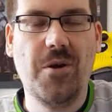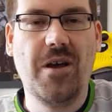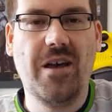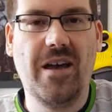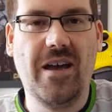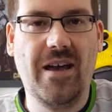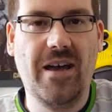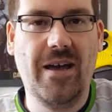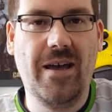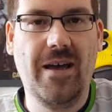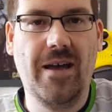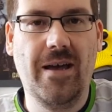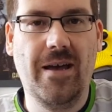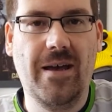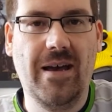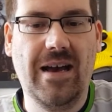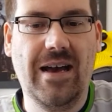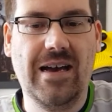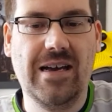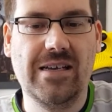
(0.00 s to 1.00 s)

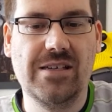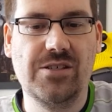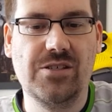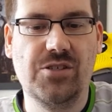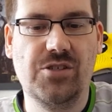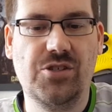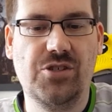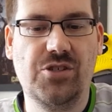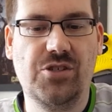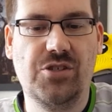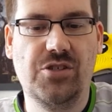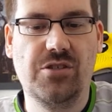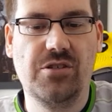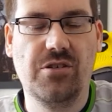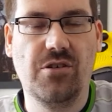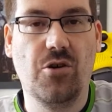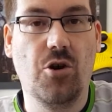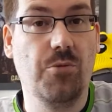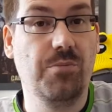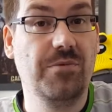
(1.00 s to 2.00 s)
as
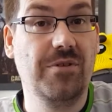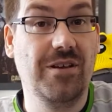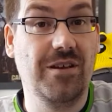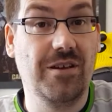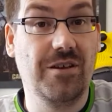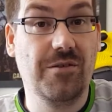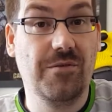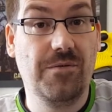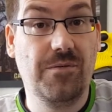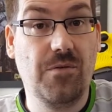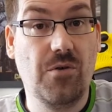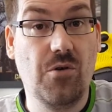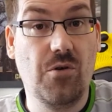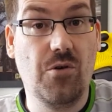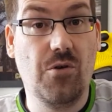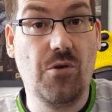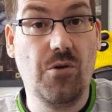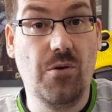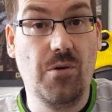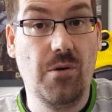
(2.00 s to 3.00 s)
Optic
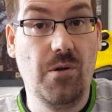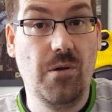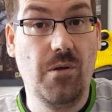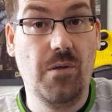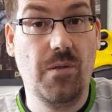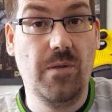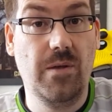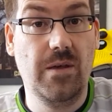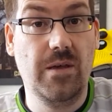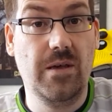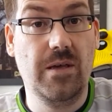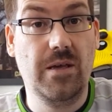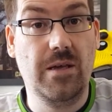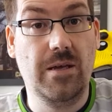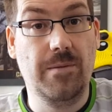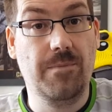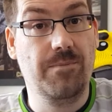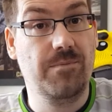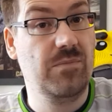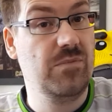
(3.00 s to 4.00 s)
for
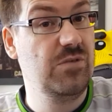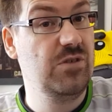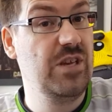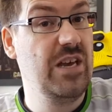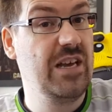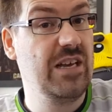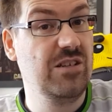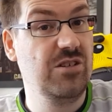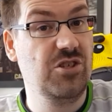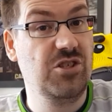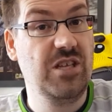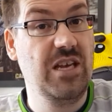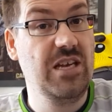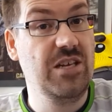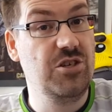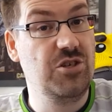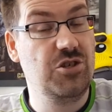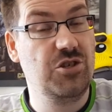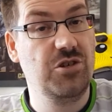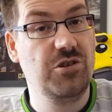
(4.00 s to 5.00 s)
the second
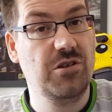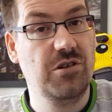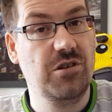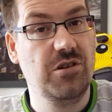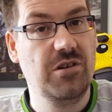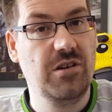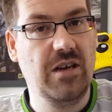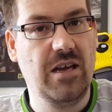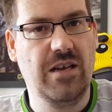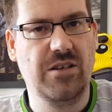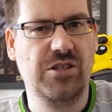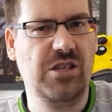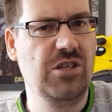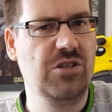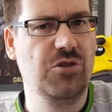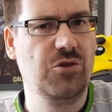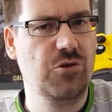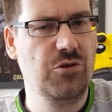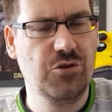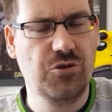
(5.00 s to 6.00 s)
stage,
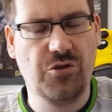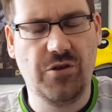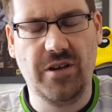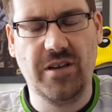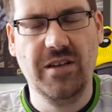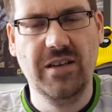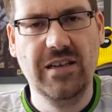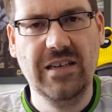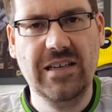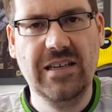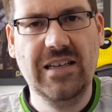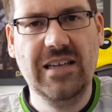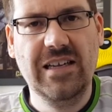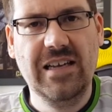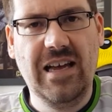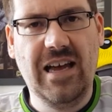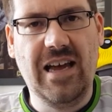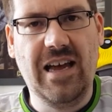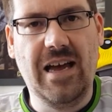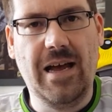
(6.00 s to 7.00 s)
season 2, sorry.
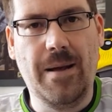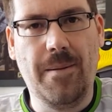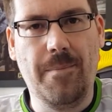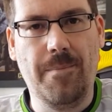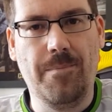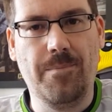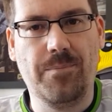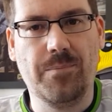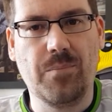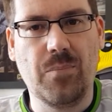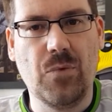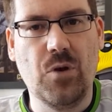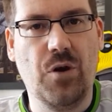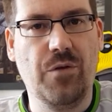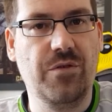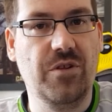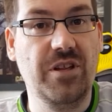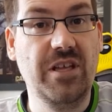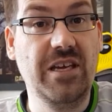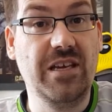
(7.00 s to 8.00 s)
Of
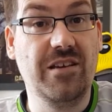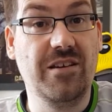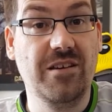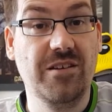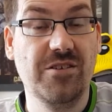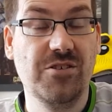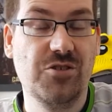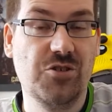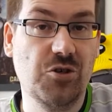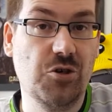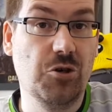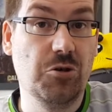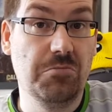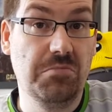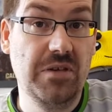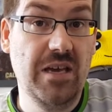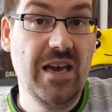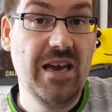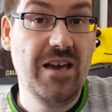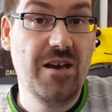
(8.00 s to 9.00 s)
the league. So
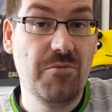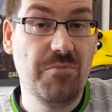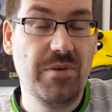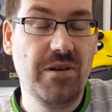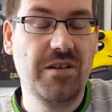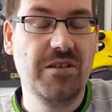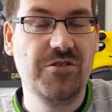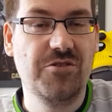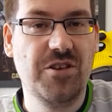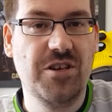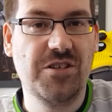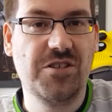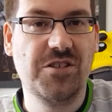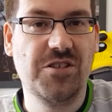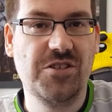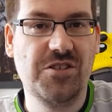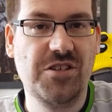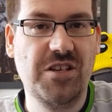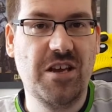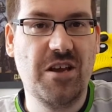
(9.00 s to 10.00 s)
yeah, be interesting to
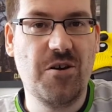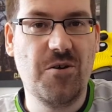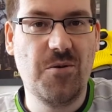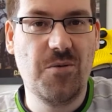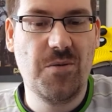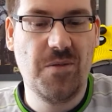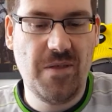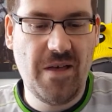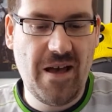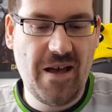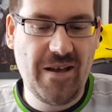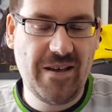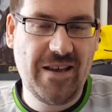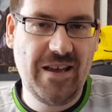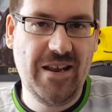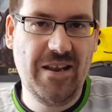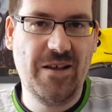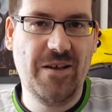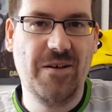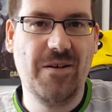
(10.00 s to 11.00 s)
see how that
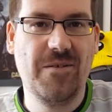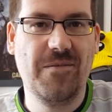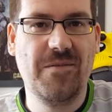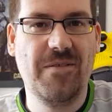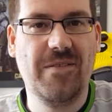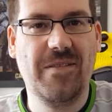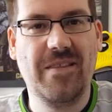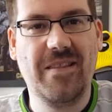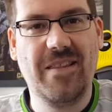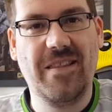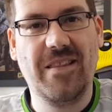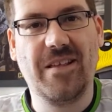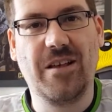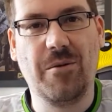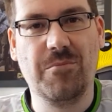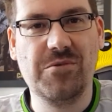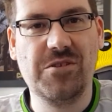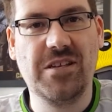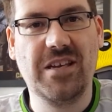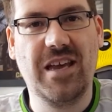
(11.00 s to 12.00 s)
kind of
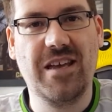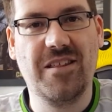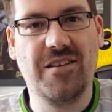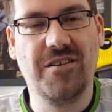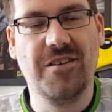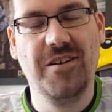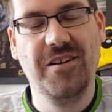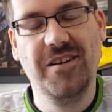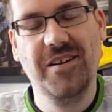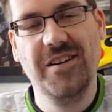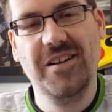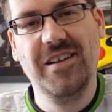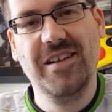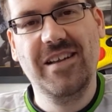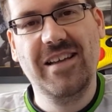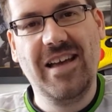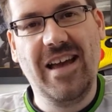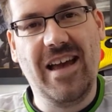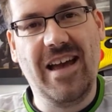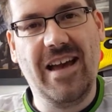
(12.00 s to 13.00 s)
comes together.
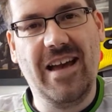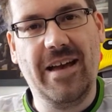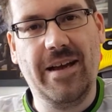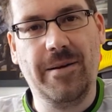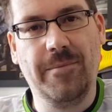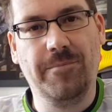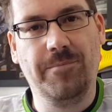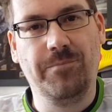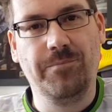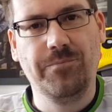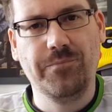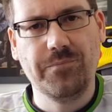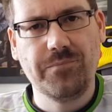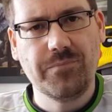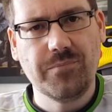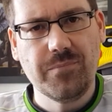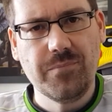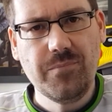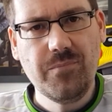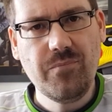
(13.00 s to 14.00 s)

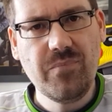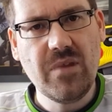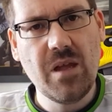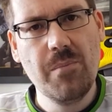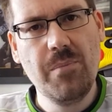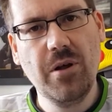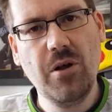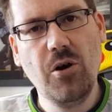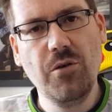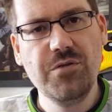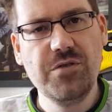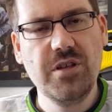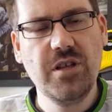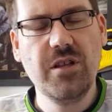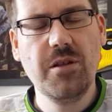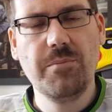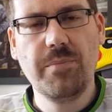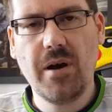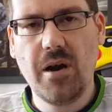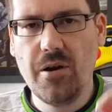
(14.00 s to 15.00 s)
But obviously the
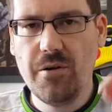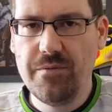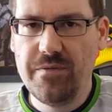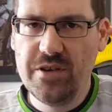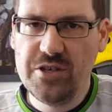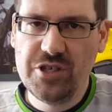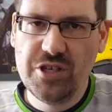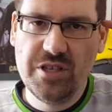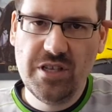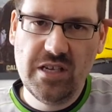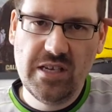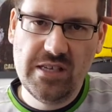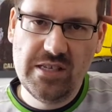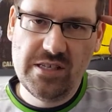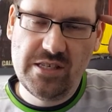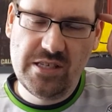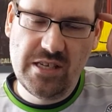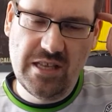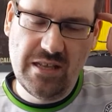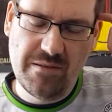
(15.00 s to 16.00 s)
other part of Vision
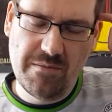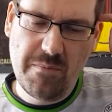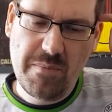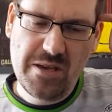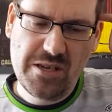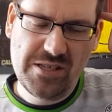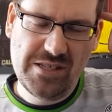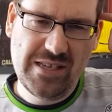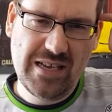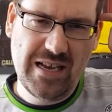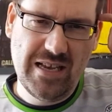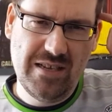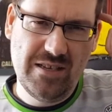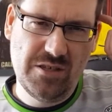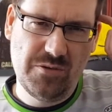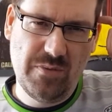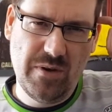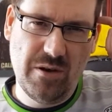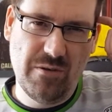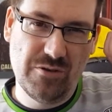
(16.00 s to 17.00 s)
is, and I'm a bit sad
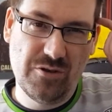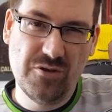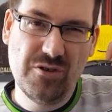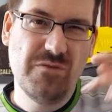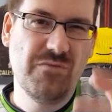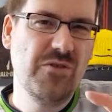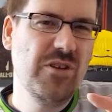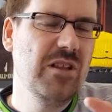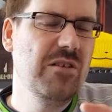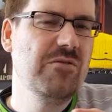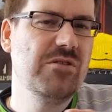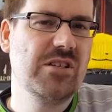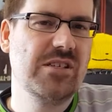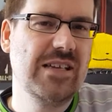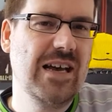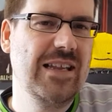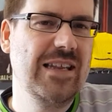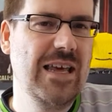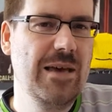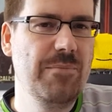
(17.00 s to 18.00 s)
as well. So it was a
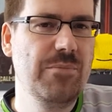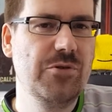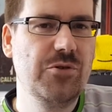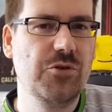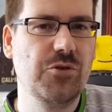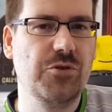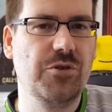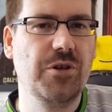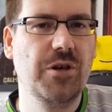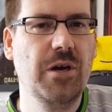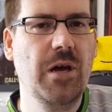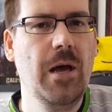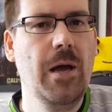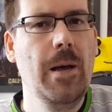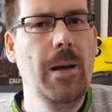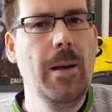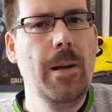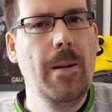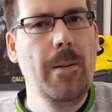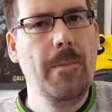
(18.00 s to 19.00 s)
sad episode,
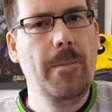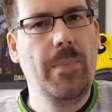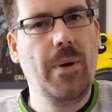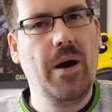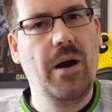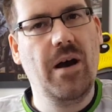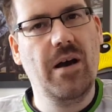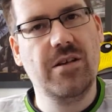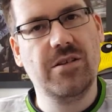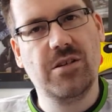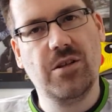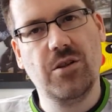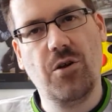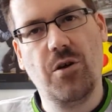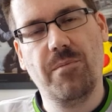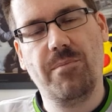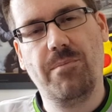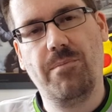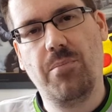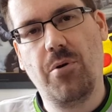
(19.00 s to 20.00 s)
but there's a lot
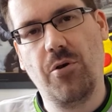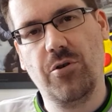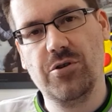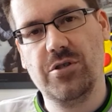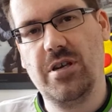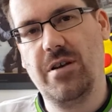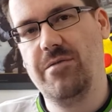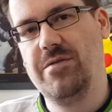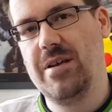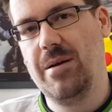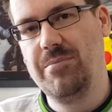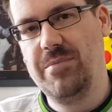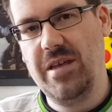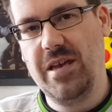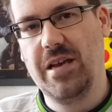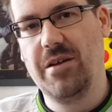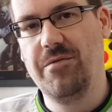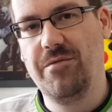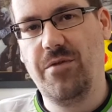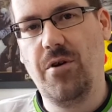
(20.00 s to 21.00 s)
of positives I'm
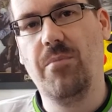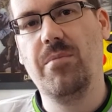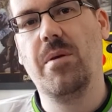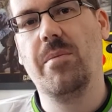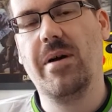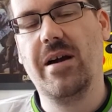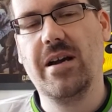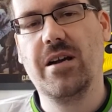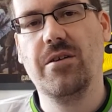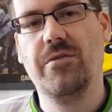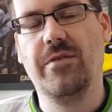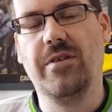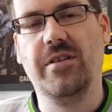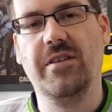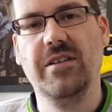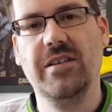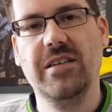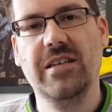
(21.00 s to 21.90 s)
taking from the back of it.